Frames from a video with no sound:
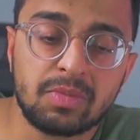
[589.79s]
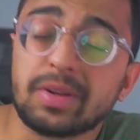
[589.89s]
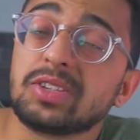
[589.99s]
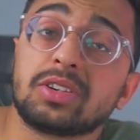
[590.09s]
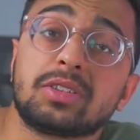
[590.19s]
But
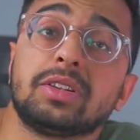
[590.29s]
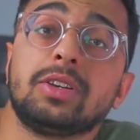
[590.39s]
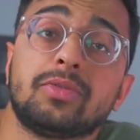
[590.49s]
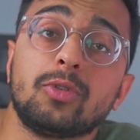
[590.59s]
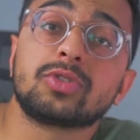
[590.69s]
basically,
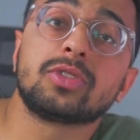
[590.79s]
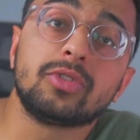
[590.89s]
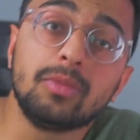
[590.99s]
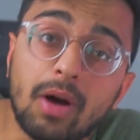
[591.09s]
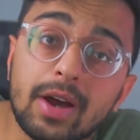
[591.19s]
your phone's going
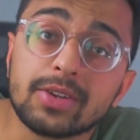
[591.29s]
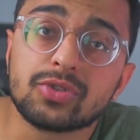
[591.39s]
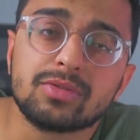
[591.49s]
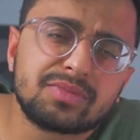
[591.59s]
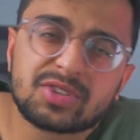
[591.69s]
to remind
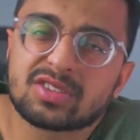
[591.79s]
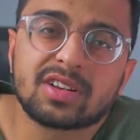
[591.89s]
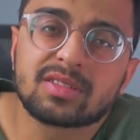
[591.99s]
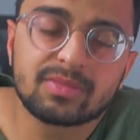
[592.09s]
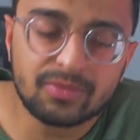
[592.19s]
you, just
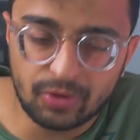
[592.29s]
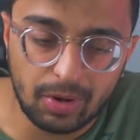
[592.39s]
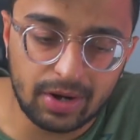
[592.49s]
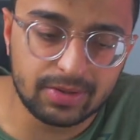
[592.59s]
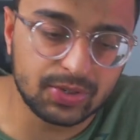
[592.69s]
like
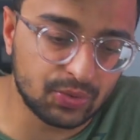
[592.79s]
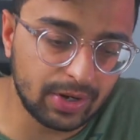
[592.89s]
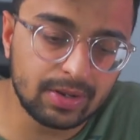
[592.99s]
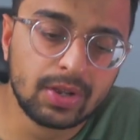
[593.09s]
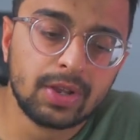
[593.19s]
reminders,
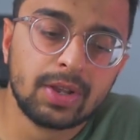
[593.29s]
right?